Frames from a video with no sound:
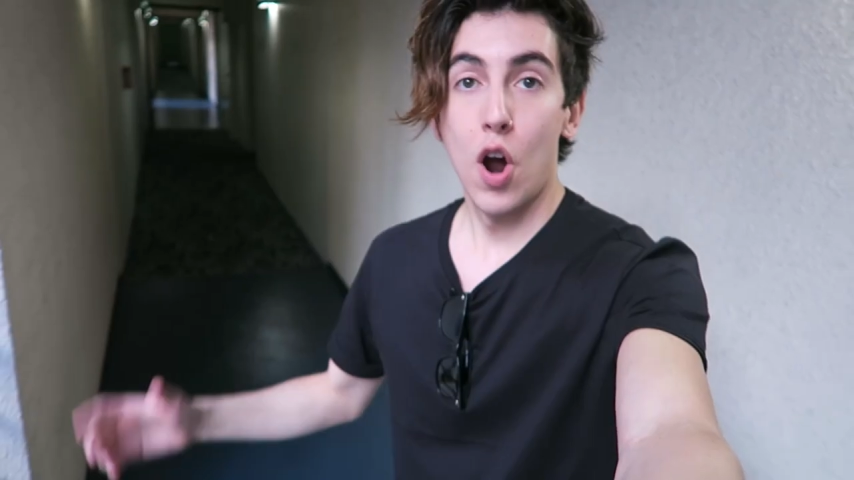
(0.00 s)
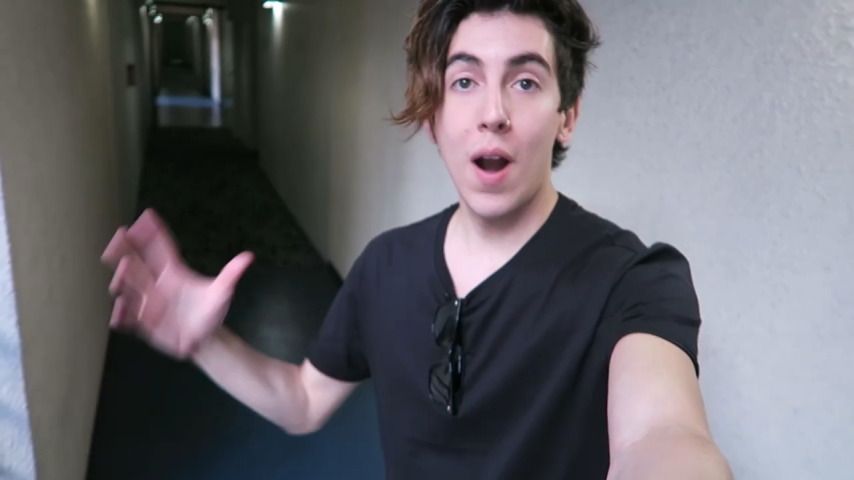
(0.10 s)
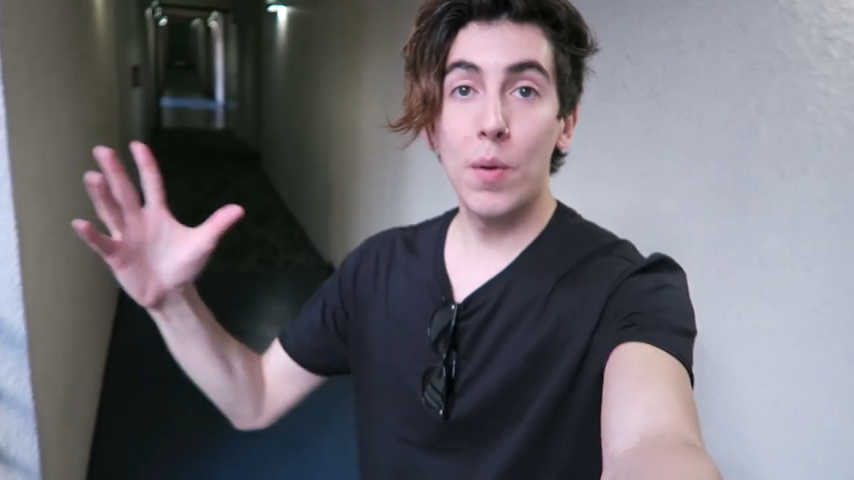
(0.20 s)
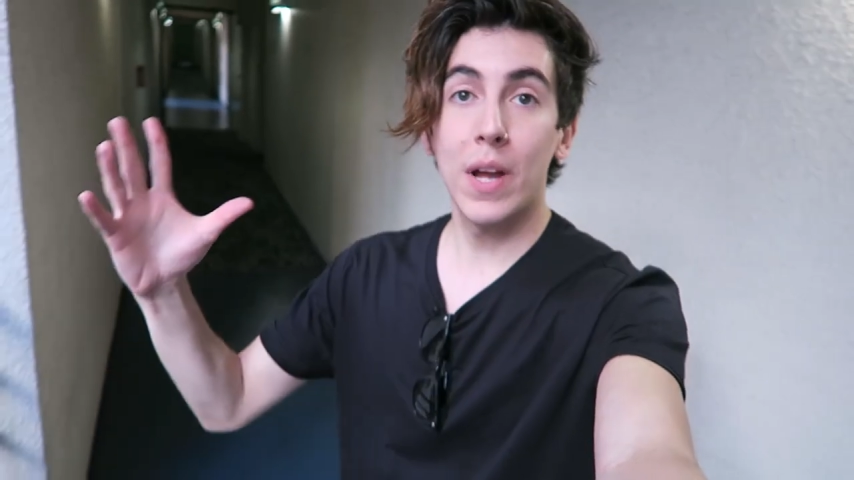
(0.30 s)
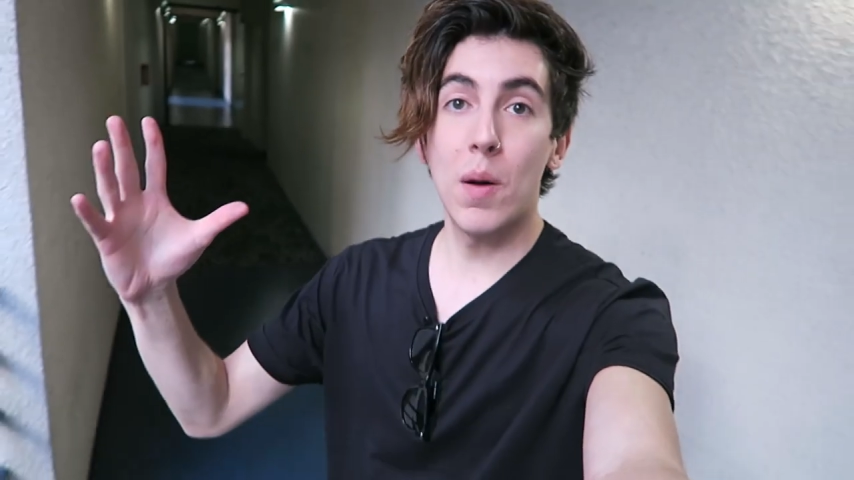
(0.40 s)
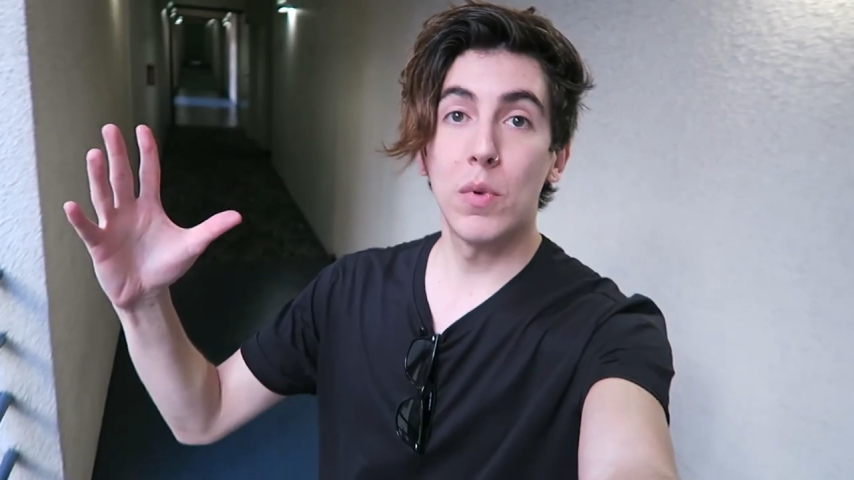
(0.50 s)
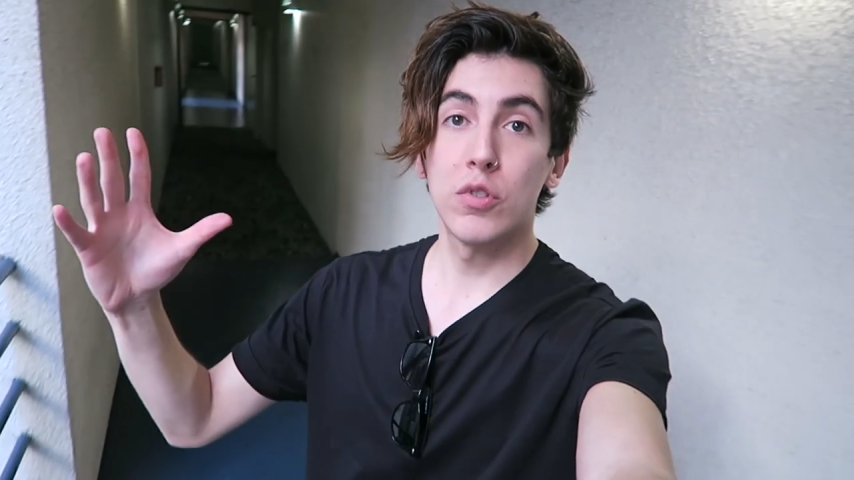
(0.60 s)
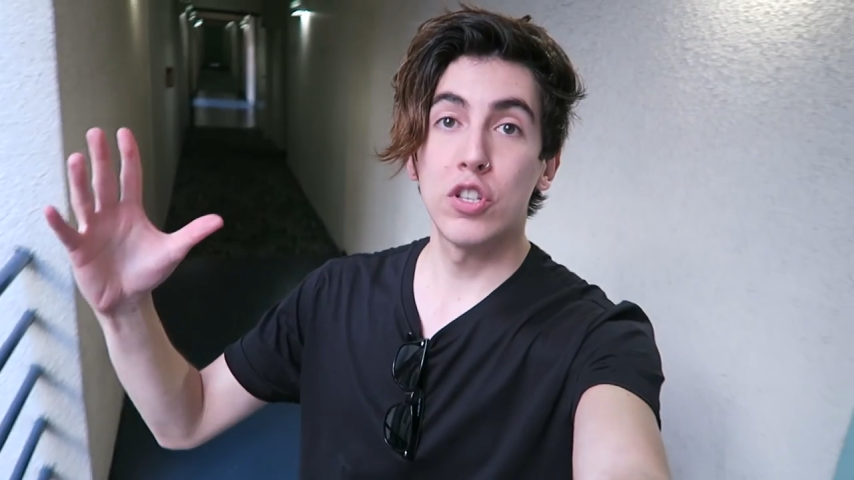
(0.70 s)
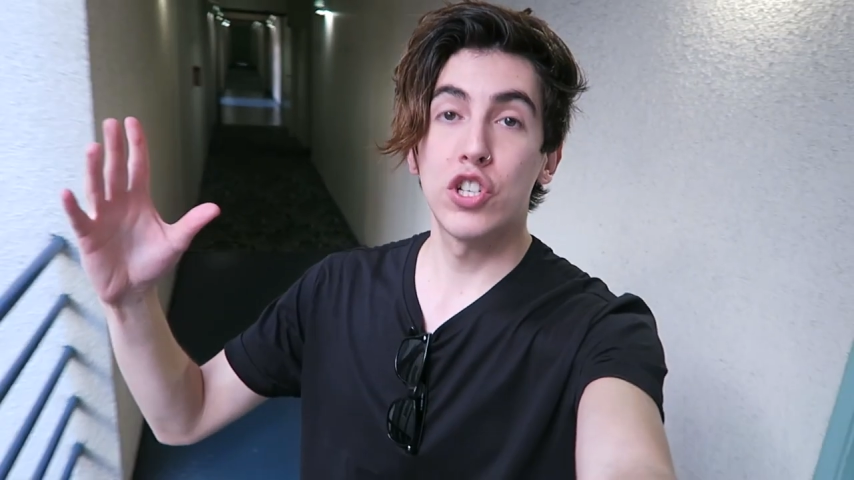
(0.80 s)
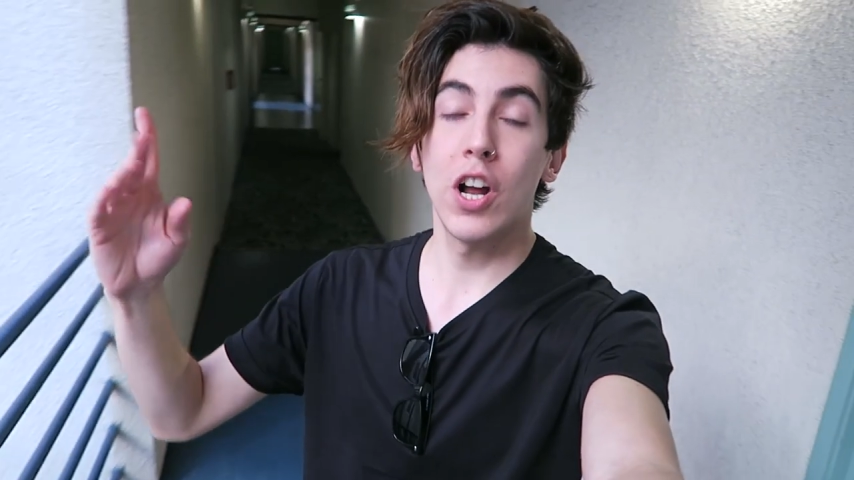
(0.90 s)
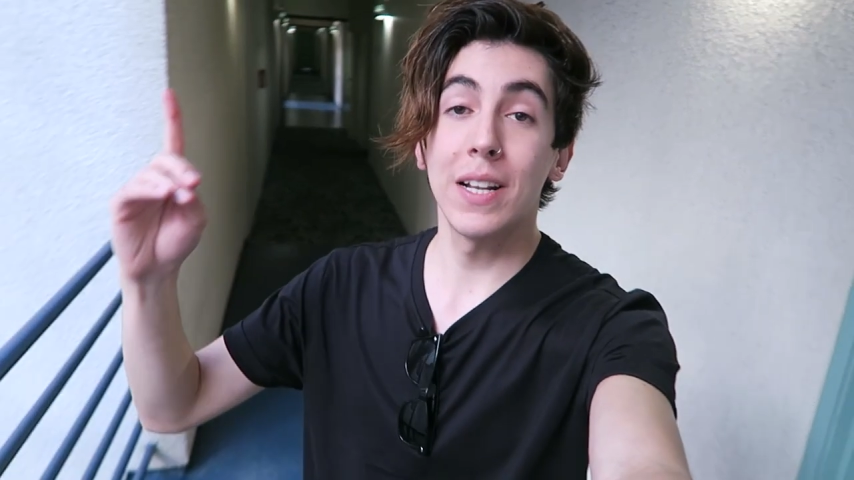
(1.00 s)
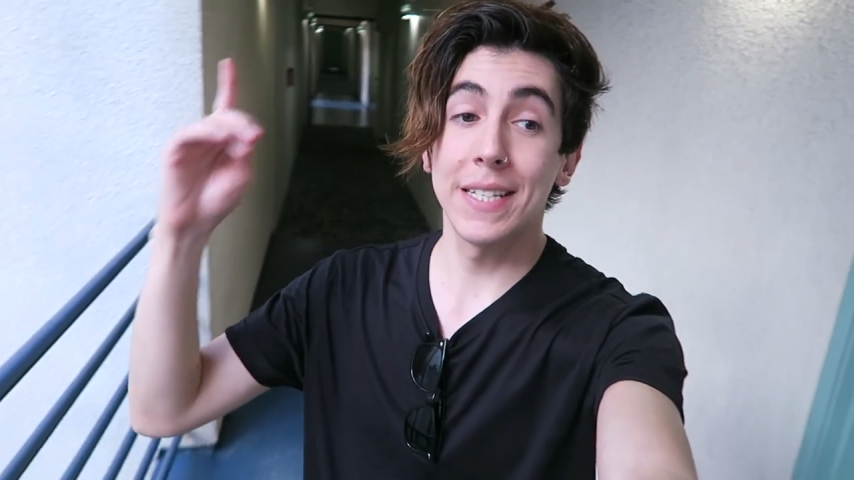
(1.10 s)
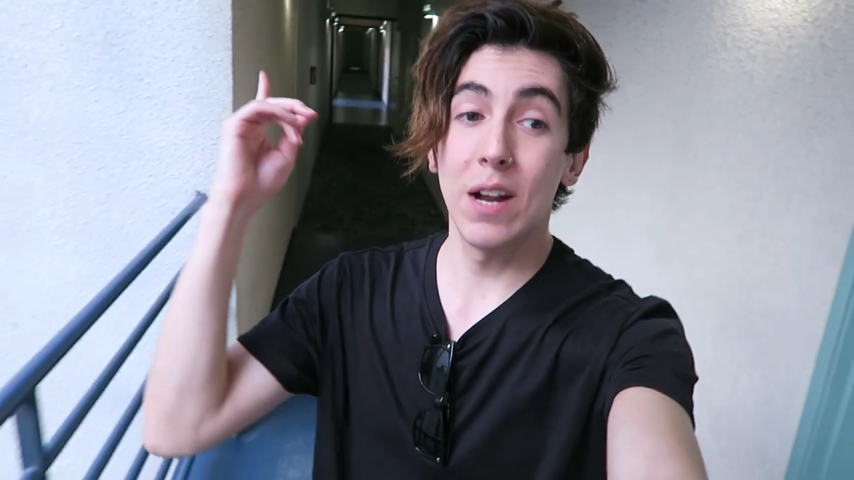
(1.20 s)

Alright, we got most of the shots,